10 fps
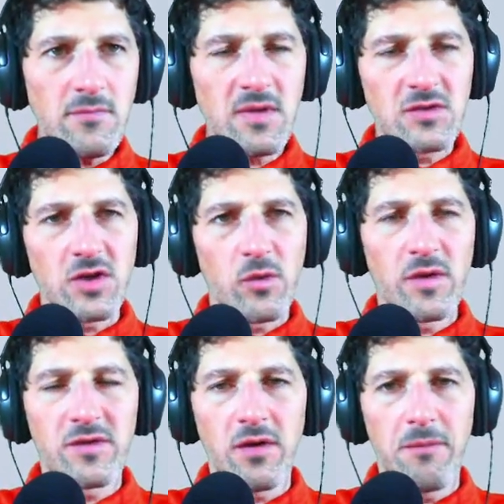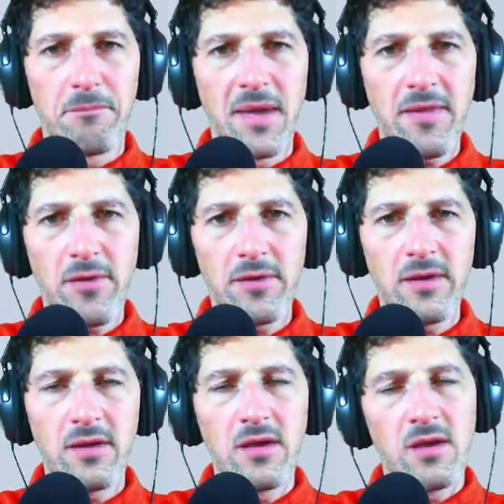So it was a method
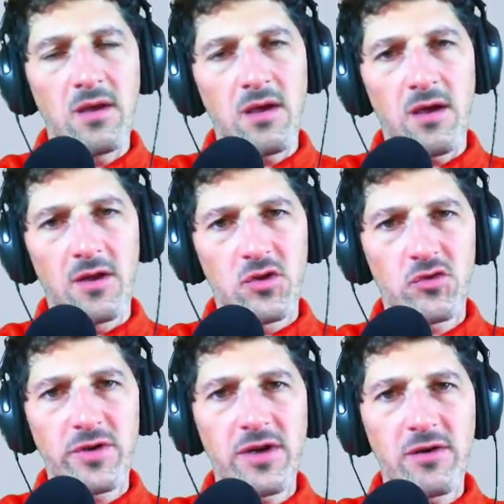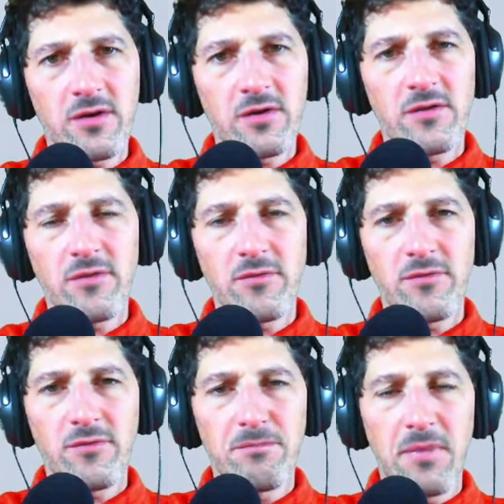triggered
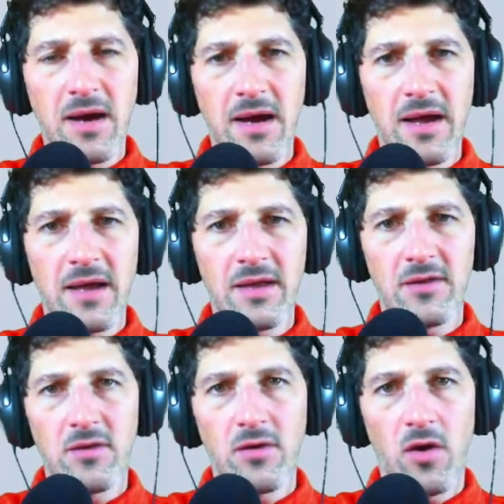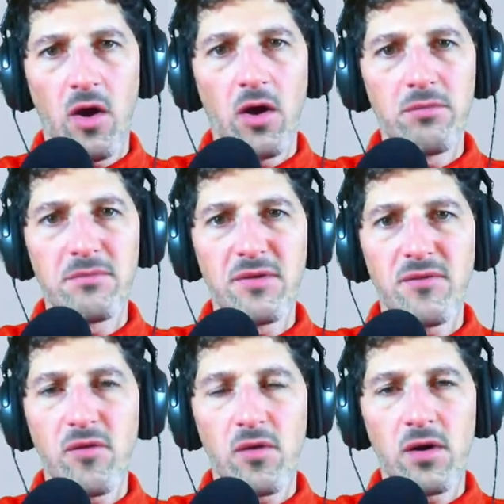by the
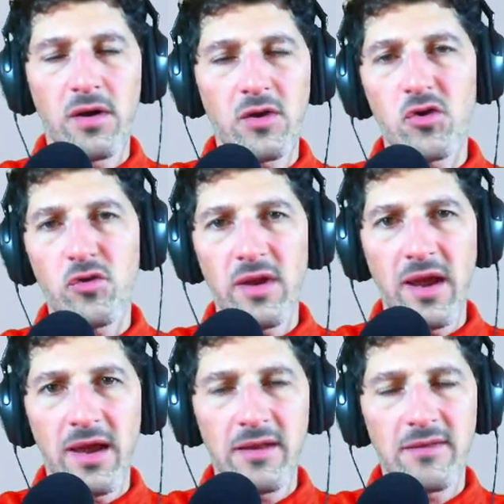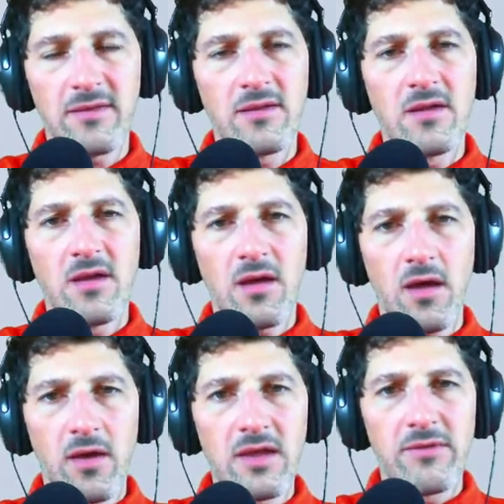onBeforeCreate
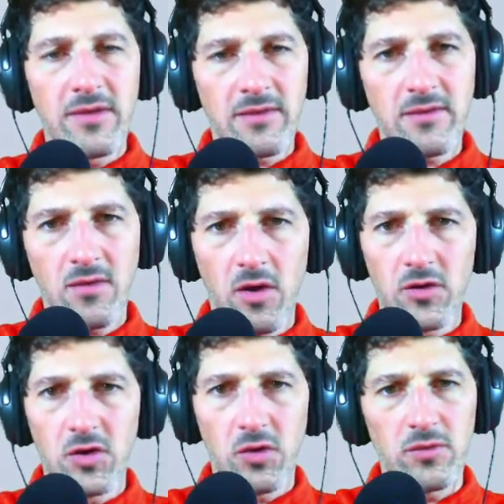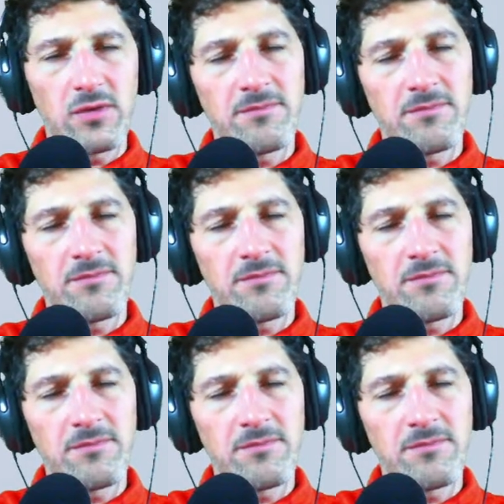event on a node.